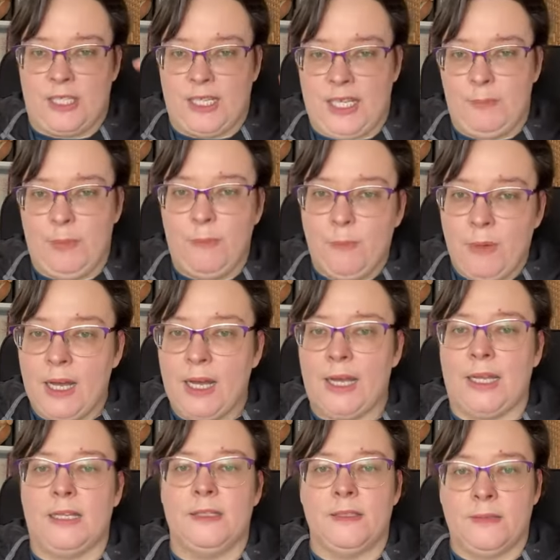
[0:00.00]
just keep in
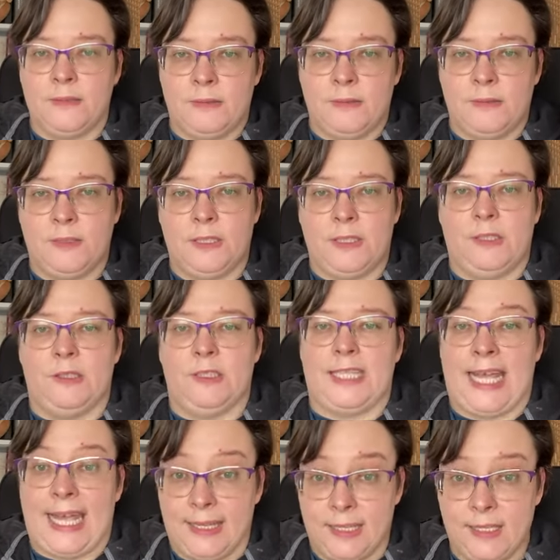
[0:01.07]
mind
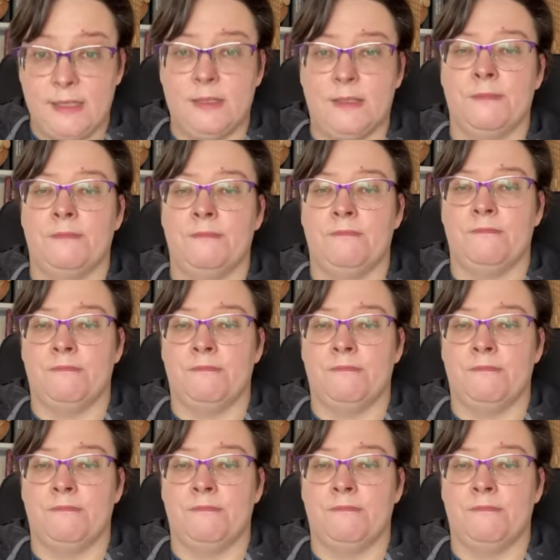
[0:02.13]
tannins,